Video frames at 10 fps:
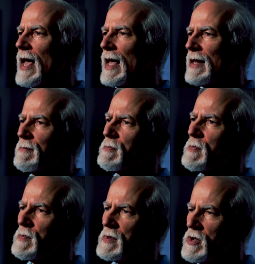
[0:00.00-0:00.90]
And
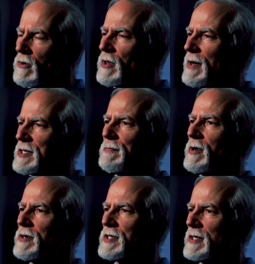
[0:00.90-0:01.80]
you're the best
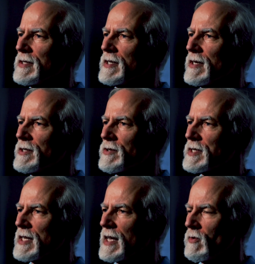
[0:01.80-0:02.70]
person to
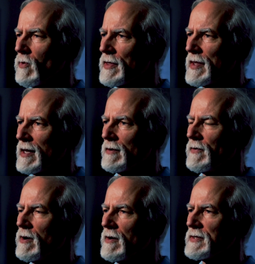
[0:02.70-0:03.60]
understand what that
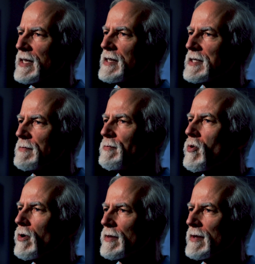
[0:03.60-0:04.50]
involves. And it's
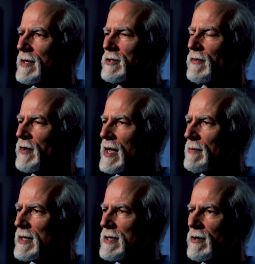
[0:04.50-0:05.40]
important that your
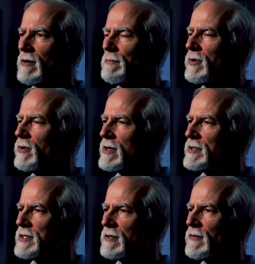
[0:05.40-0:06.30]
family, your employers, and your